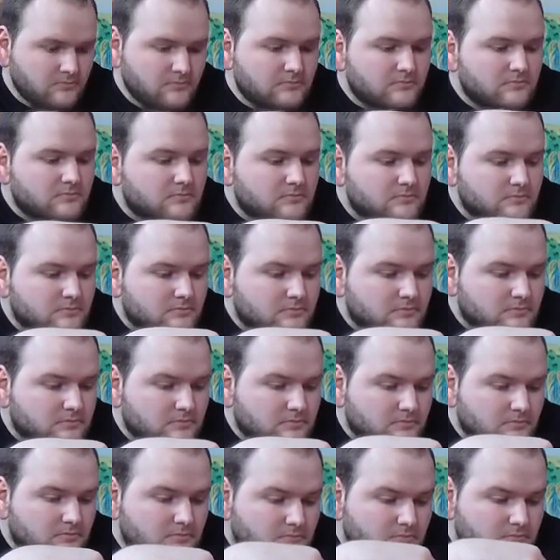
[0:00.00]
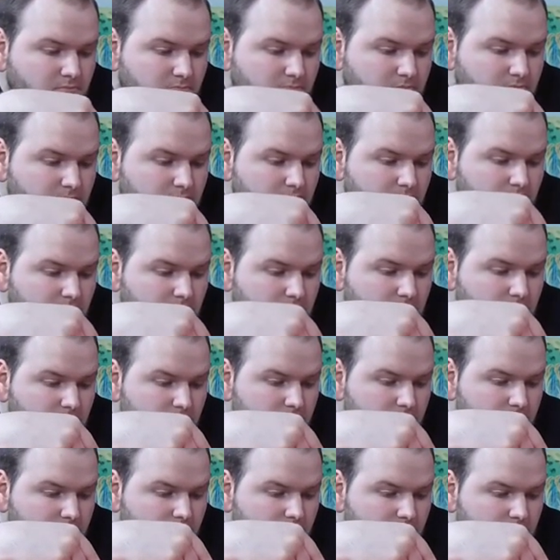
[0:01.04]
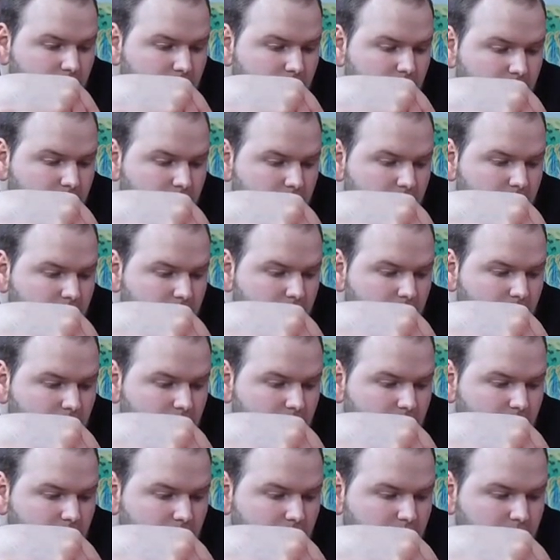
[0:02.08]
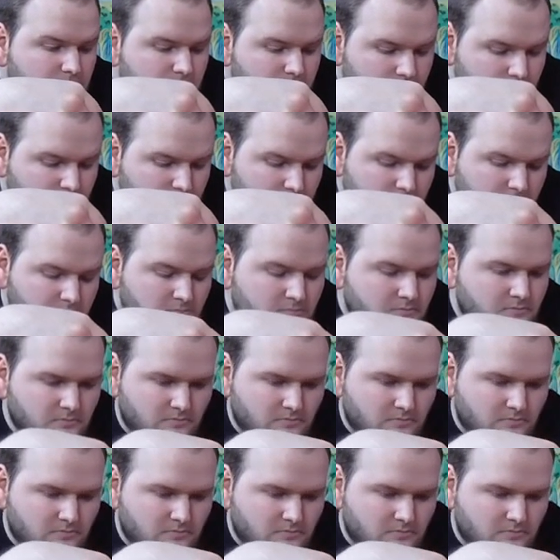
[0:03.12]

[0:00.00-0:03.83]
(silent)